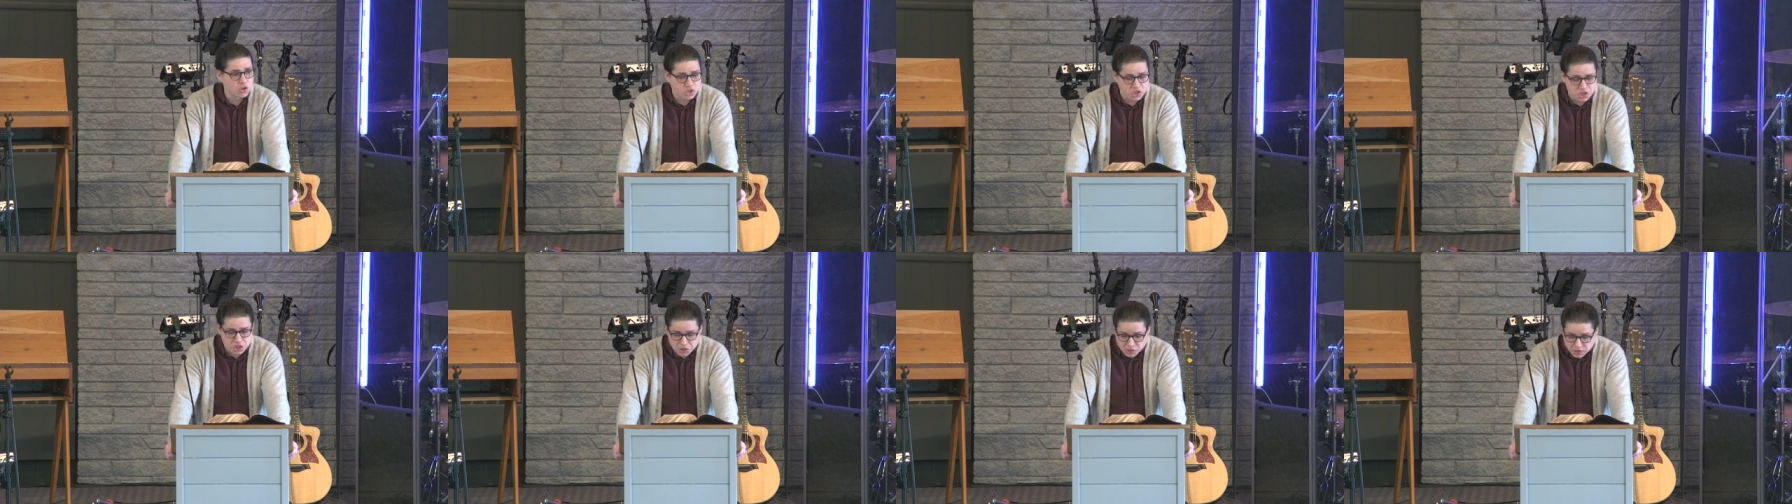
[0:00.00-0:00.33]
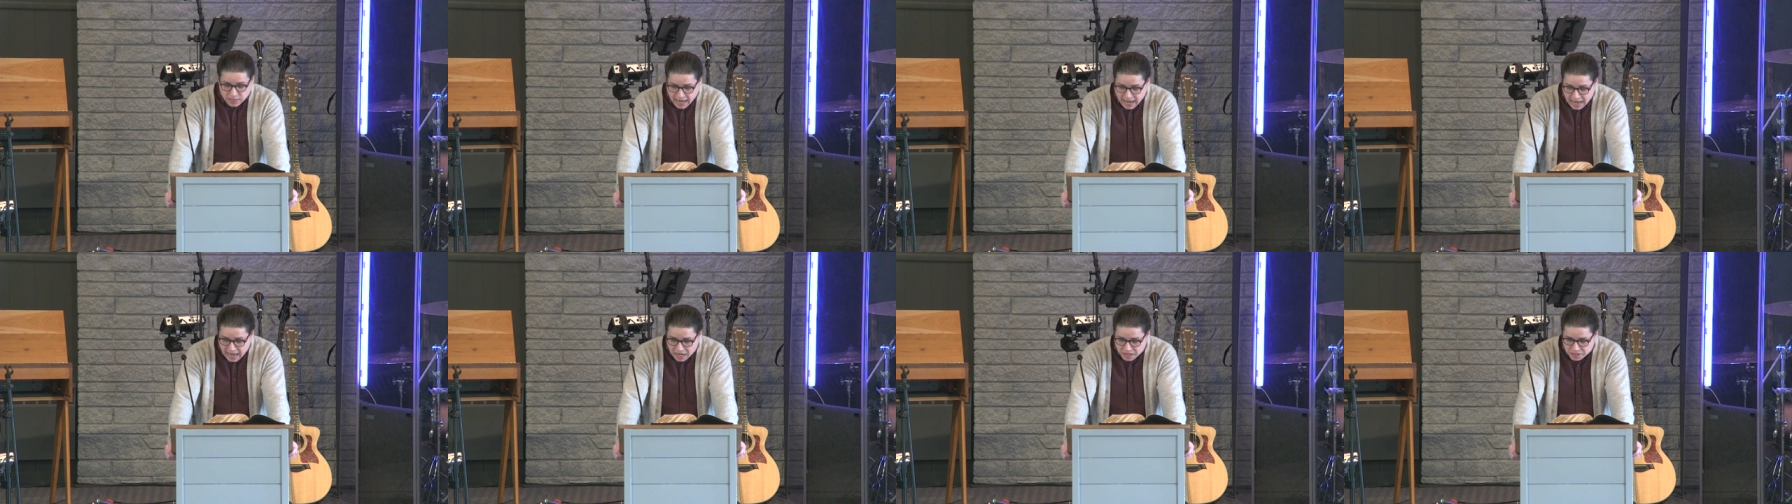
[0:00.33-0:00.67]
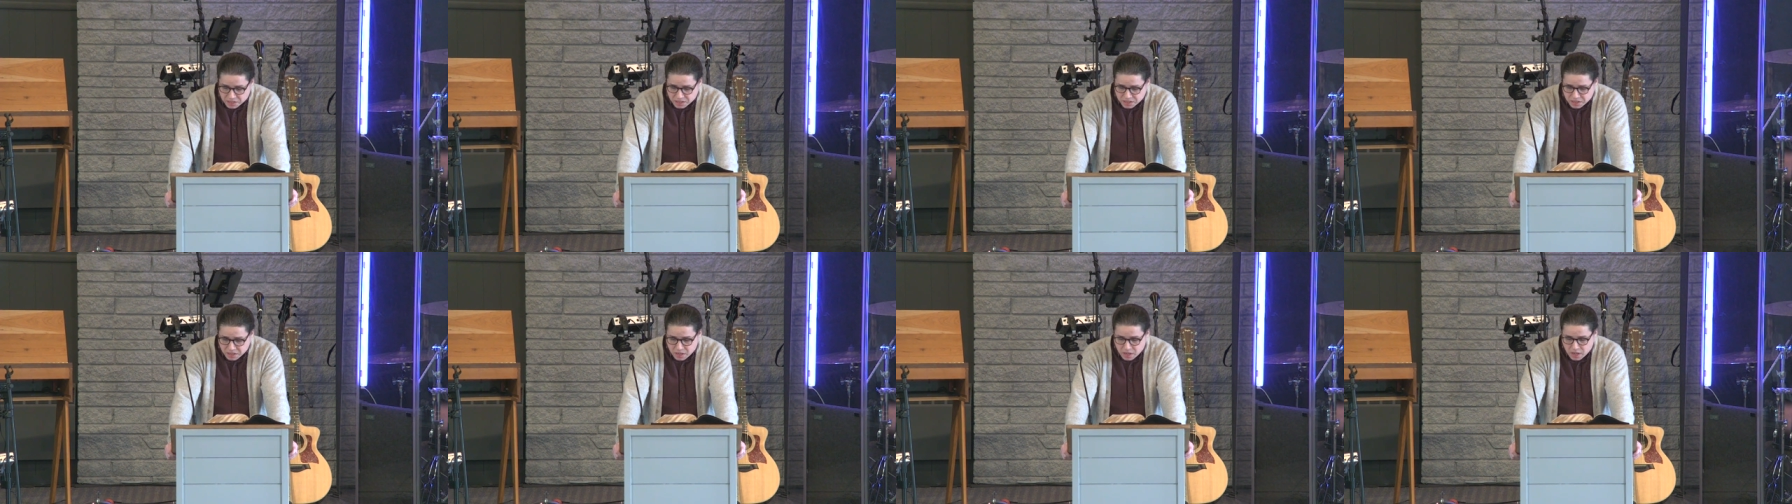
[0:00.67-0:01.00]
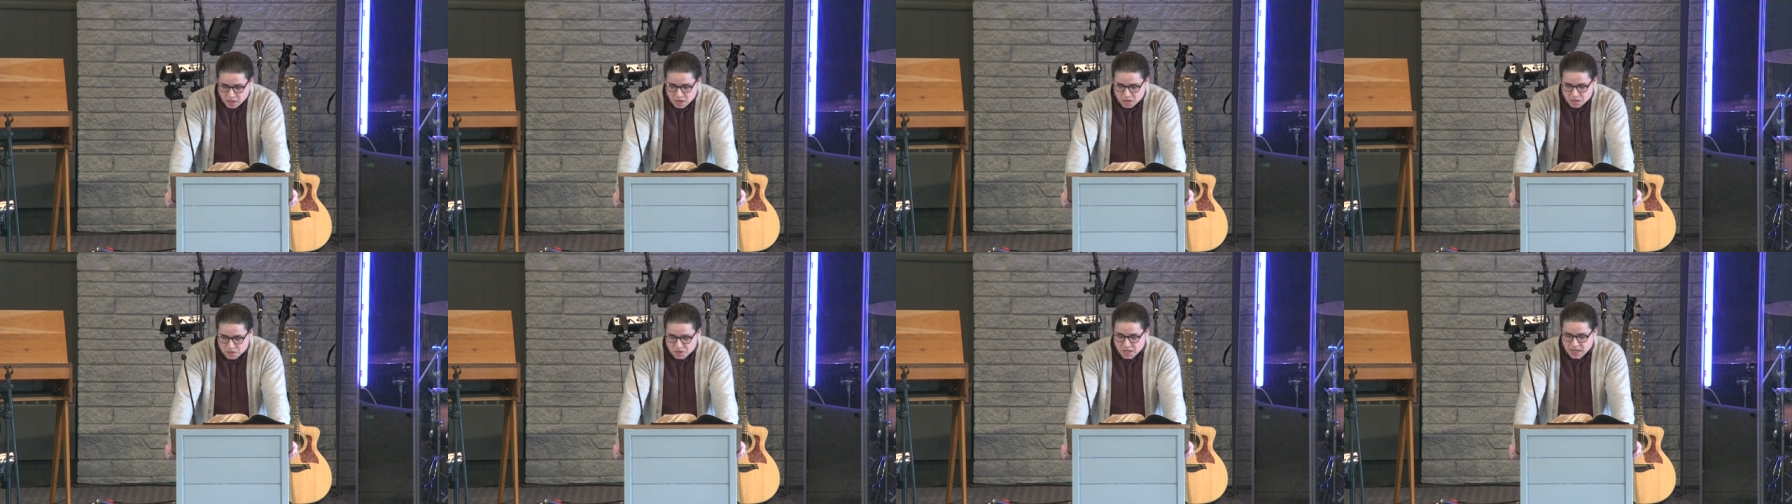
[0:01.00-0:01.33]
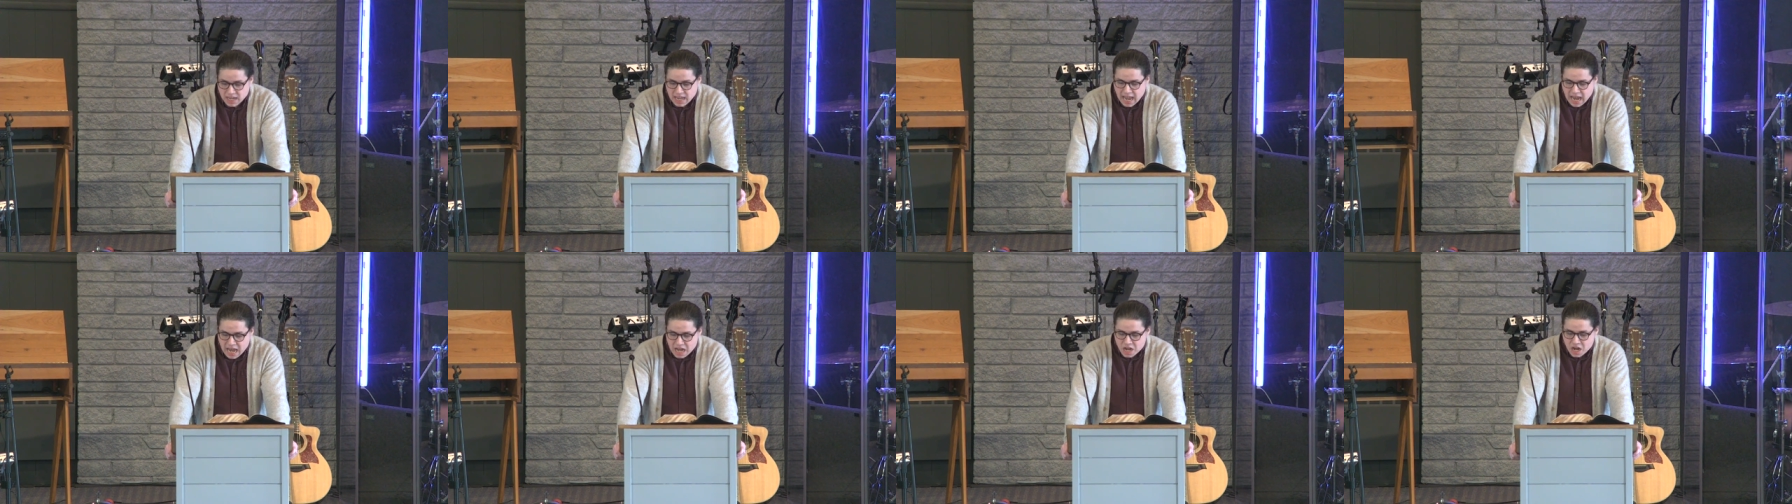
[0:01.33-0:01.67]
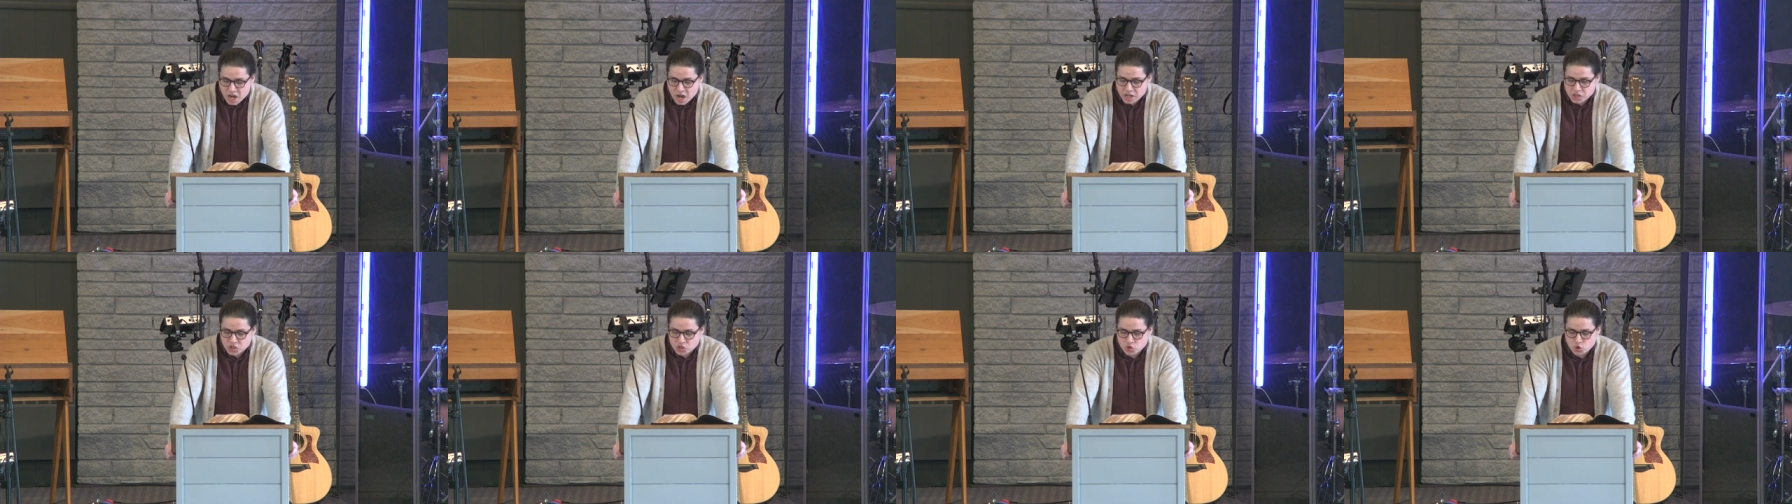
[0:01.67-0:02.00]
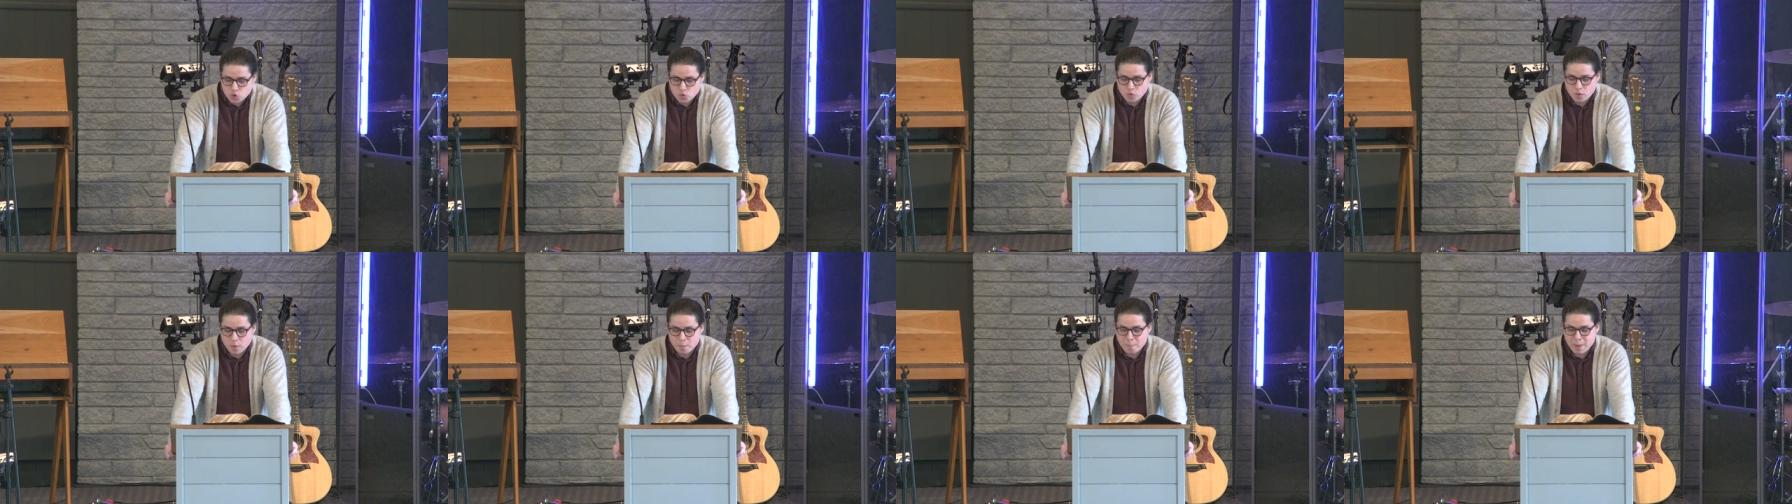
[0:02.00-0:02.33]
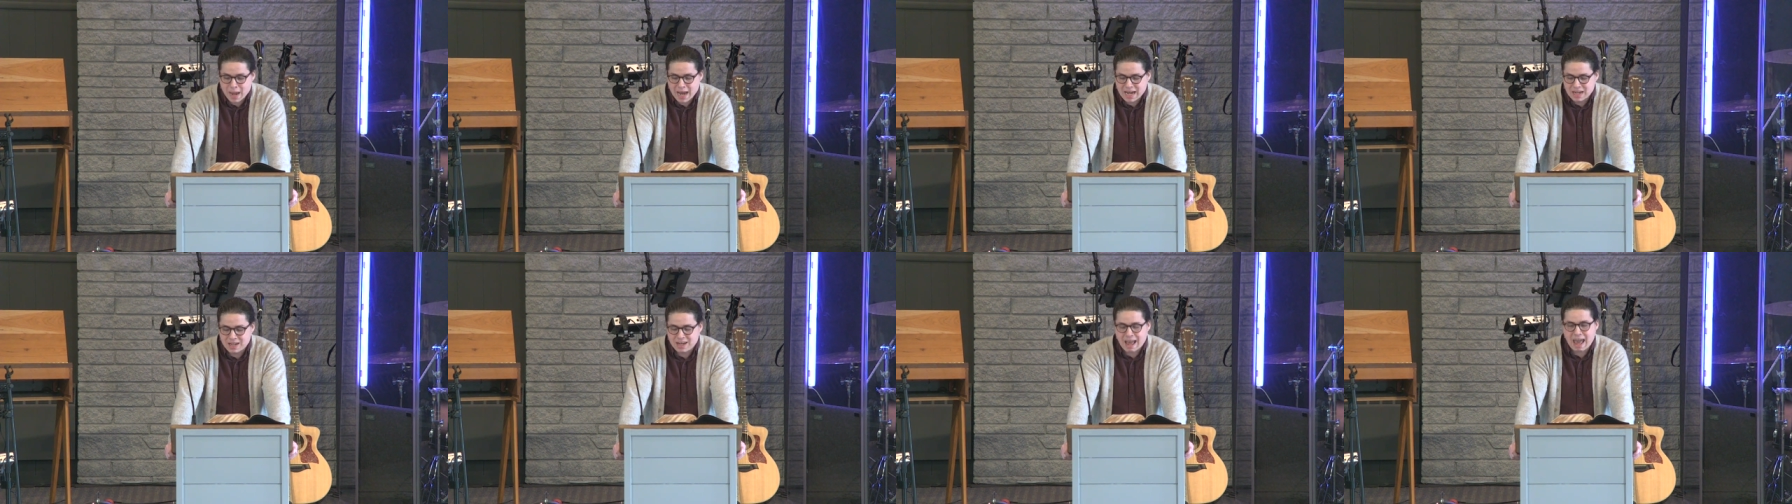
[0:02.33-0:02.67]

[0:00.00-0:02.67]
the land, the Canaanites who remained